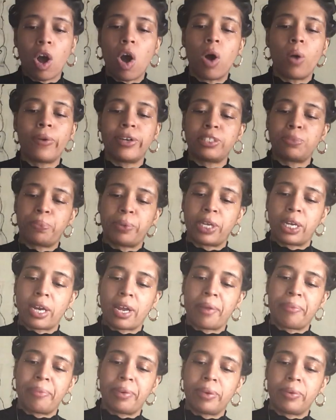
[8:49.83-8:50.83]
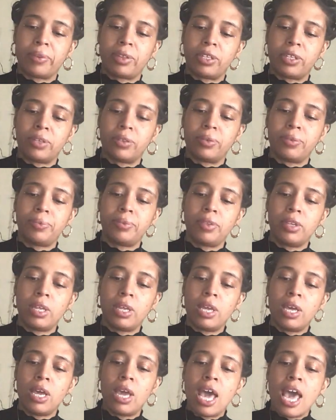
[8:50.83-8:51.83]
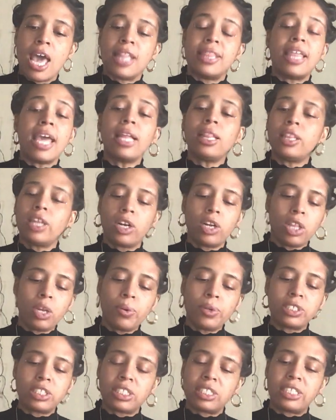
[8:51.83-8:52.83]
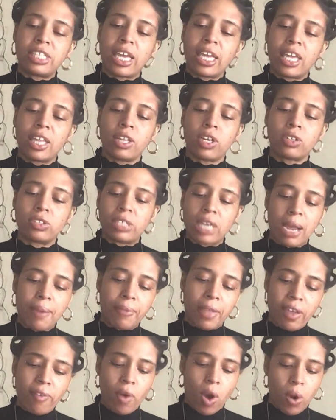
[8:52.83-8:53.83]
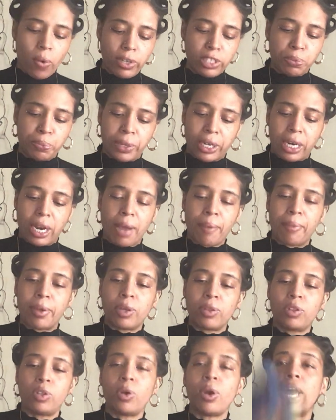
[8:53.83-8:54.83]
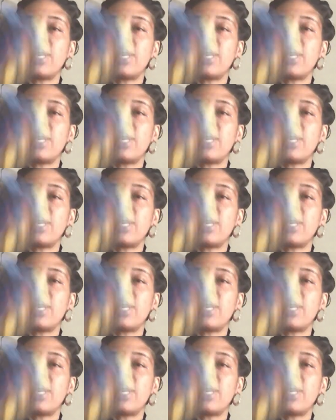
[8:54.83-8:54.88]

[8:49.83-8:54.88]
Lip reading: always planned on being with you. They literally were just taking their time. They've always planned on being with you.